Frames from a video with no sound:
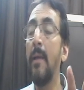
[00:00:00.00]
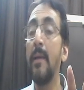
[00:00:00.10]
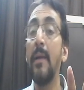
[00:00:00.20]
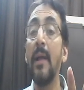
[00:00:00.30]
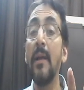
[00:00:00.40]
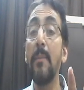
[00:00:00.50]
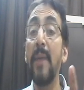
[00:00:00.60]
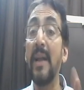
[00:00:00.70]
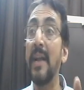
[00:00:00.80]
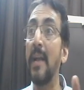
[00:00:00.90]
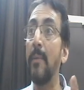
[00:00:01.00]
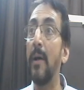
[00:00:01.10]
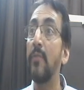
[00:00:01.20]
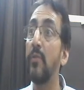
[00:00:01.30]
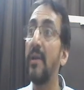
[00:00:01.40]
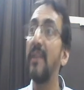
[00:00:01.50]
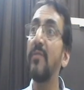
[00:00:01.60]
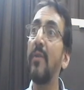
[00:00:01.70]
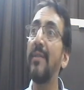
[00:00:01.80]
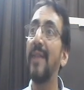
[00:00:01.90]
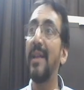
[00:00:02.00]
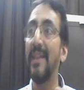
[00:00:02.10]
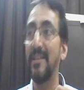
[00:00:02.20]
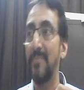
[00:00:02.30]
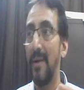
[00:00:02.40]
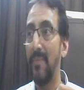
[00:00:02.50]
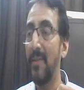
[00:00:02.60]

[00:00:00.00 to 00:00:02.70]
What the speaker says: lung parenchyma. So that is called as Rajayakshma.